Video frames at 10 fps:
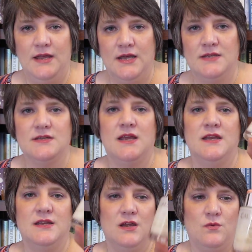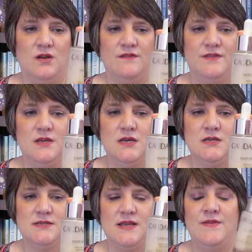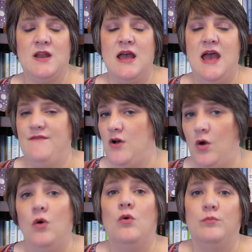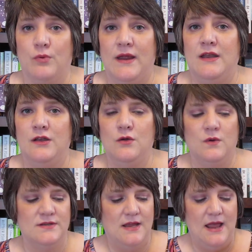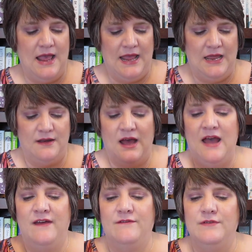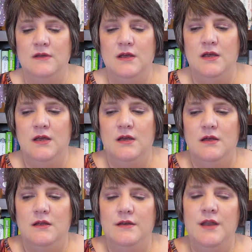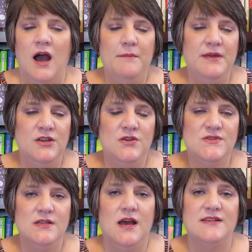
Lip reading: it. I need to get rid of this. And then I have a whole brand new one. And I have not been using it. I